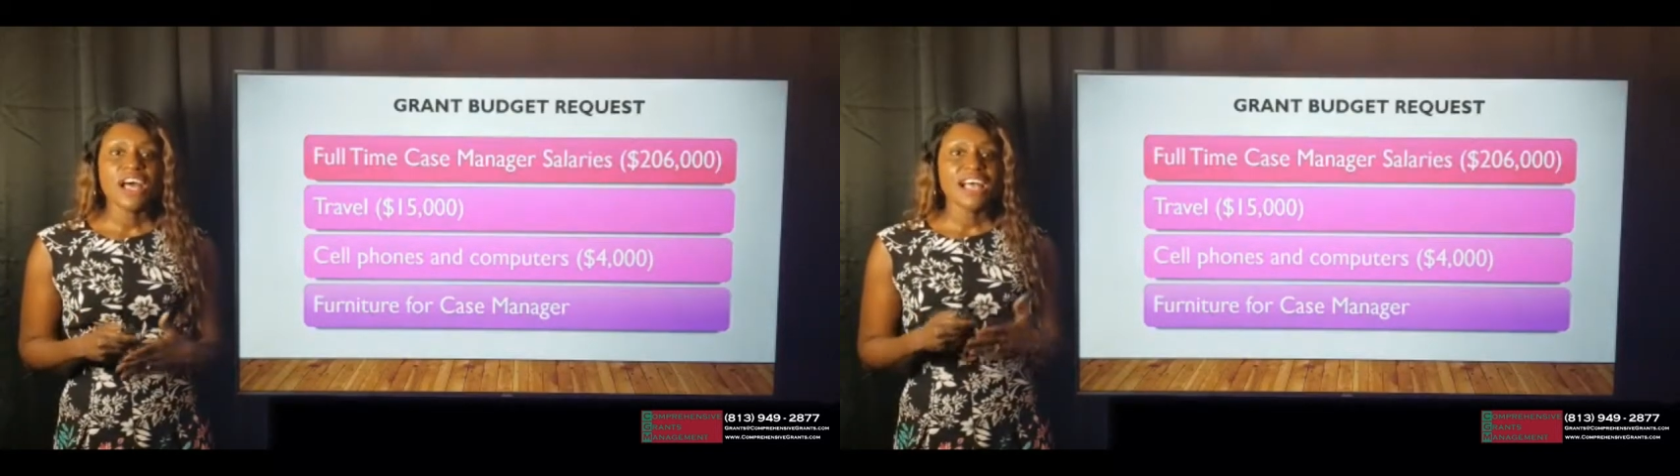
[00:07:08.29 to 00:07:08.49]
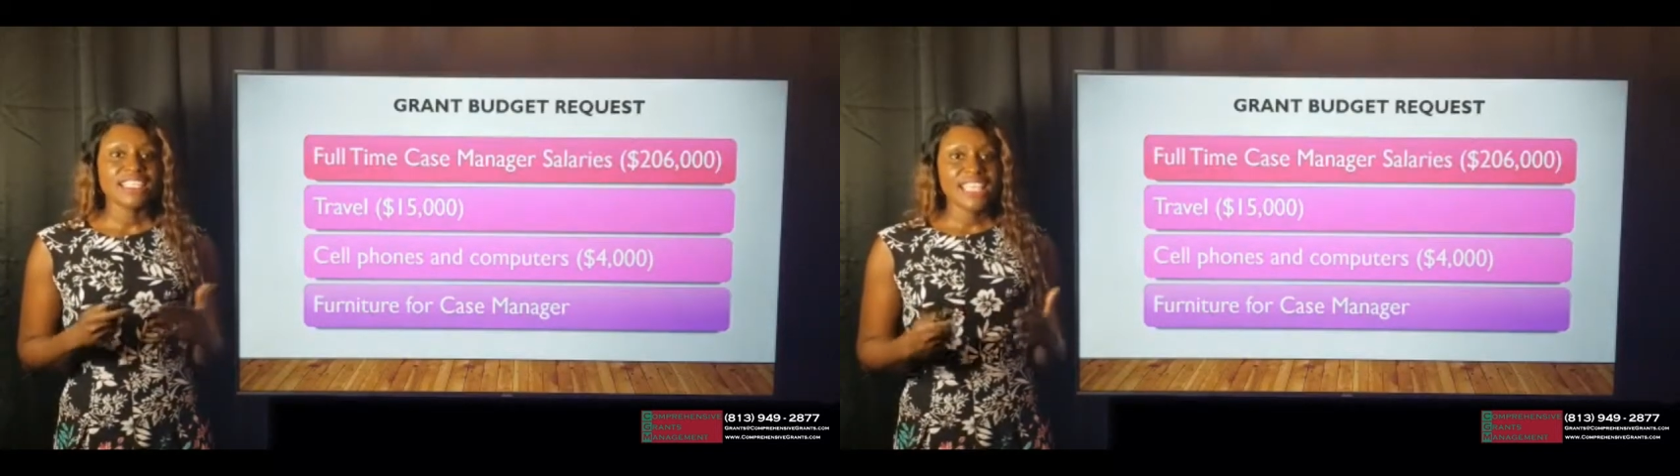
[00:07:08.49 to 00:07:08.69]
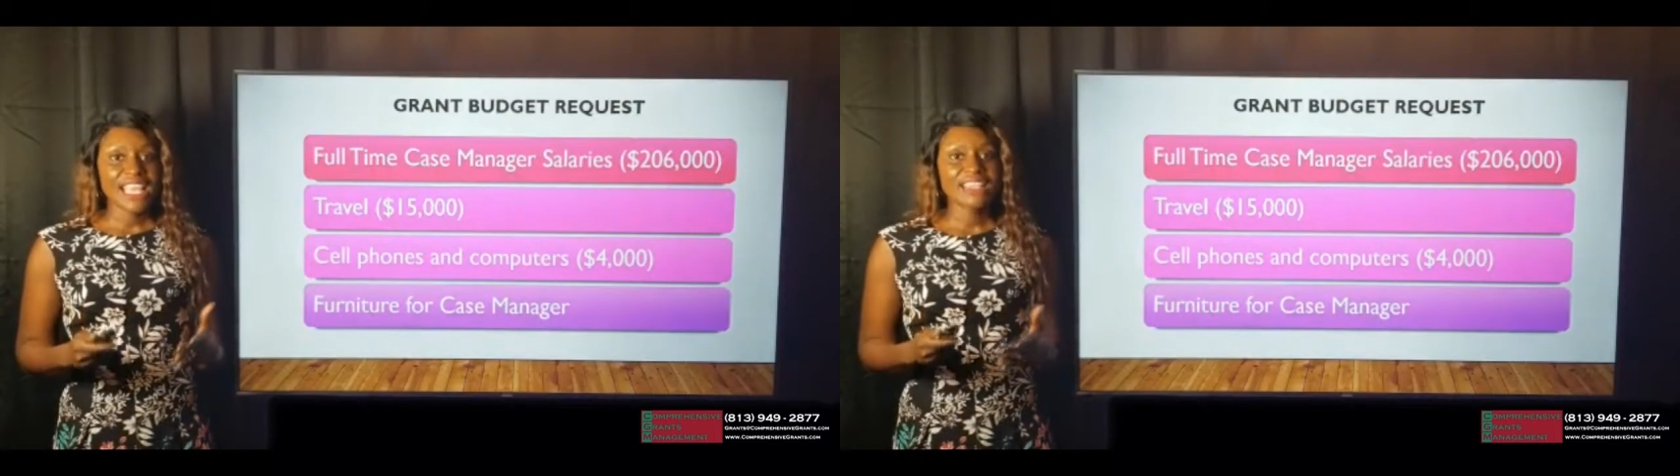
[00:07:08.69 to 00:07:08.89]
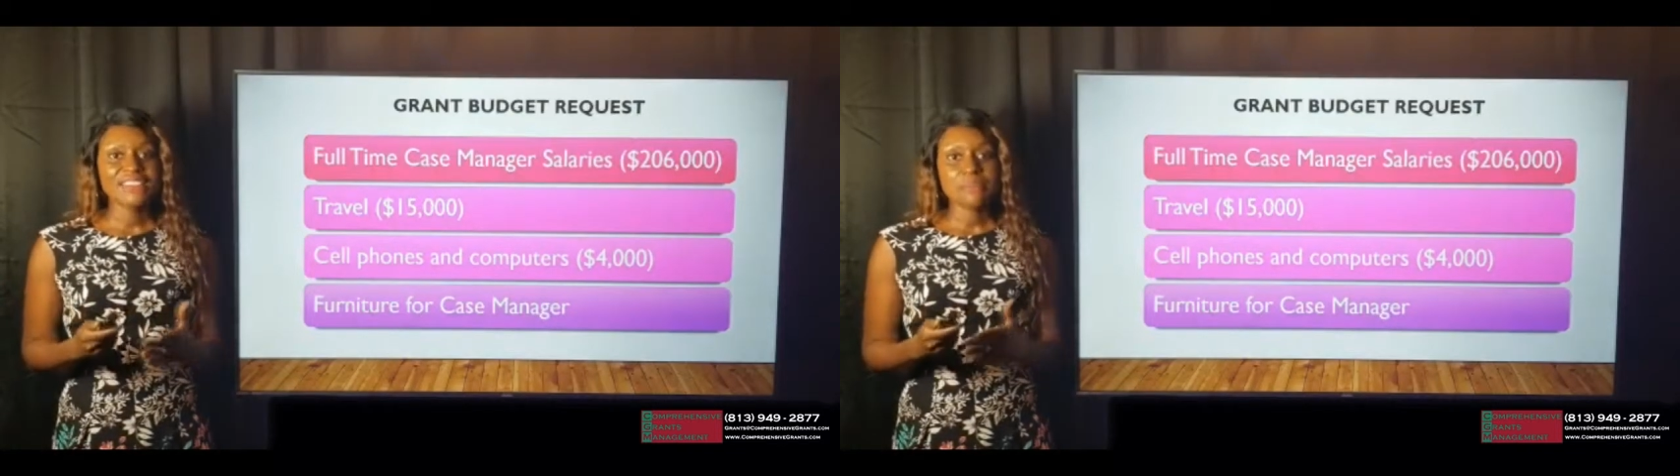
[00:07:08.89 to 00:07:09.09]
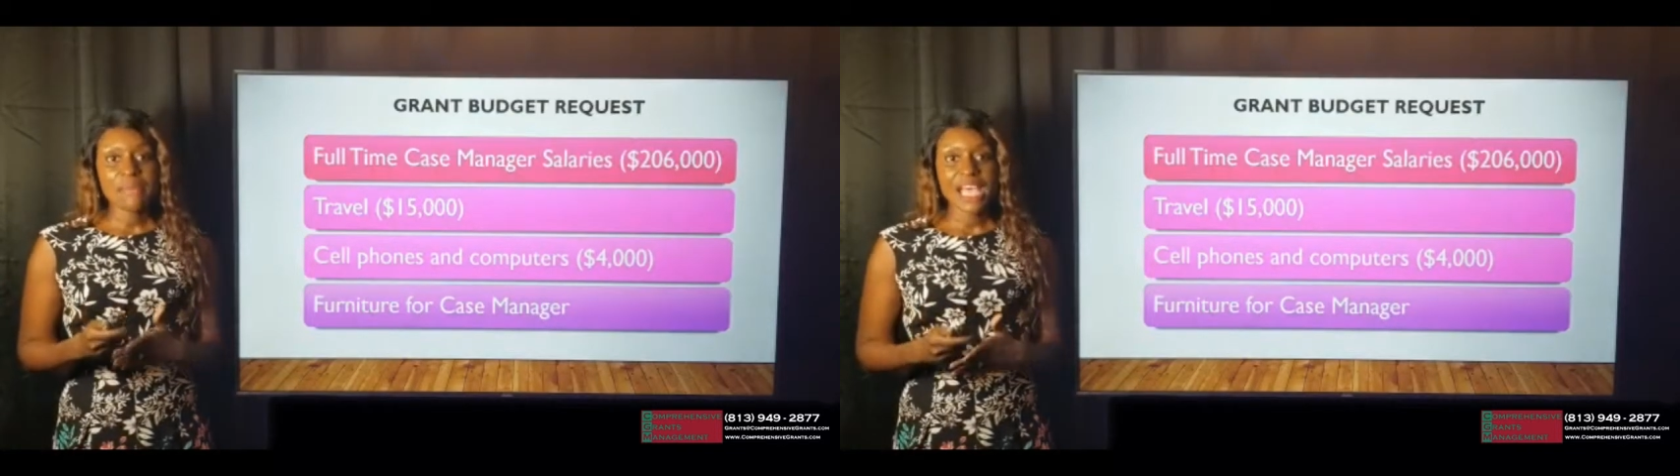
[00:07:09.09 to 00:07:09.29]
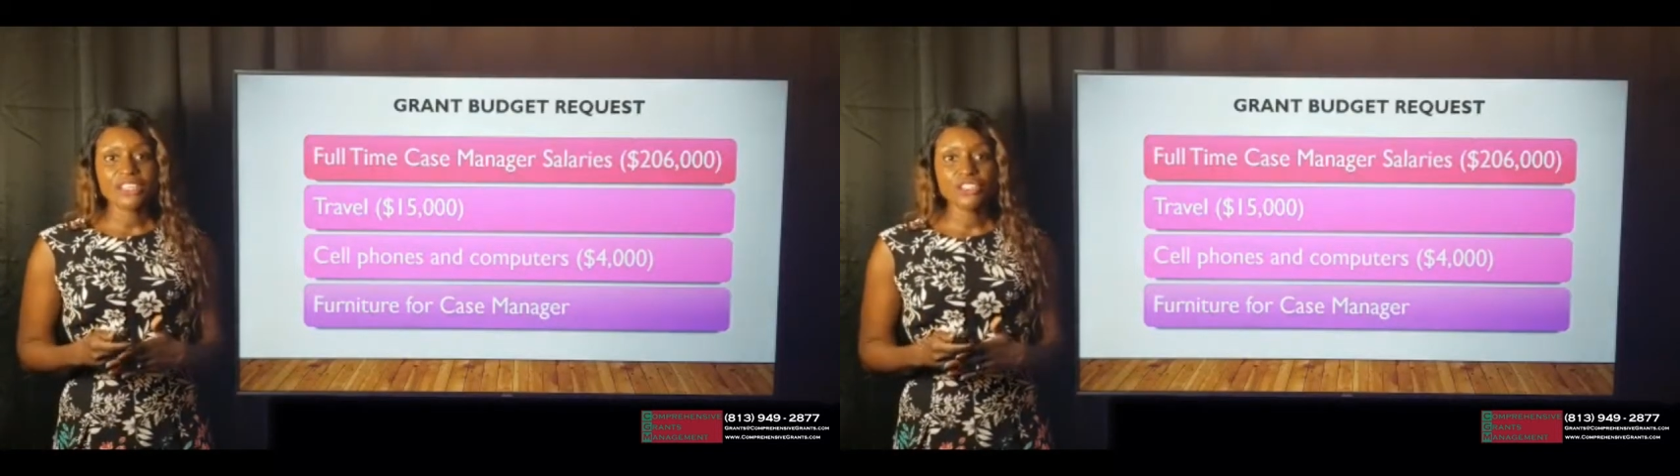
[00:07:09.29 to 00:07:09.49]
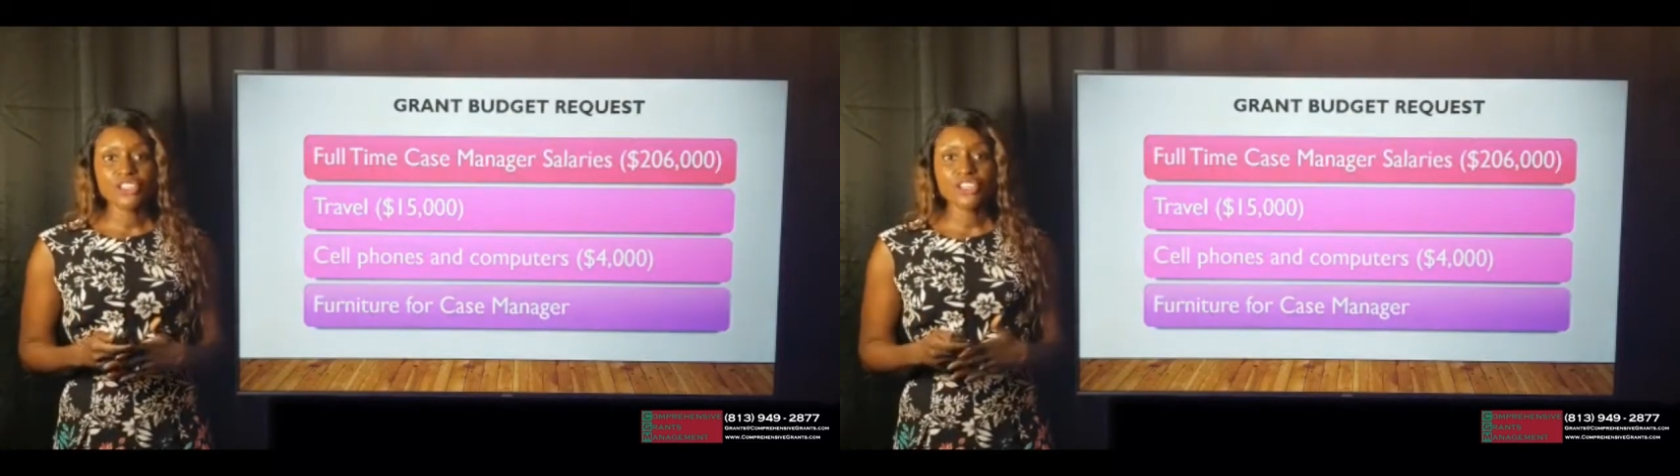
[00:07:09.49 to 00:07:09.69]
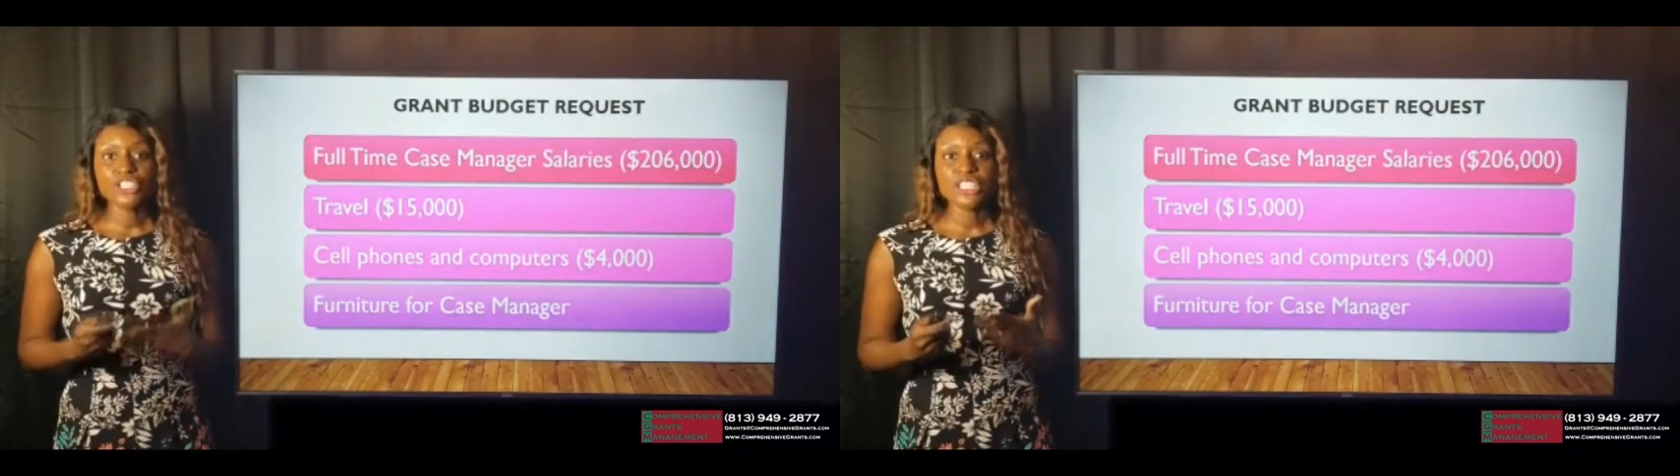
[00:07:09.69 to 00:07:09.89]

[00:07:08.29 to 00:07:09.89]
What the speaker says: a case manager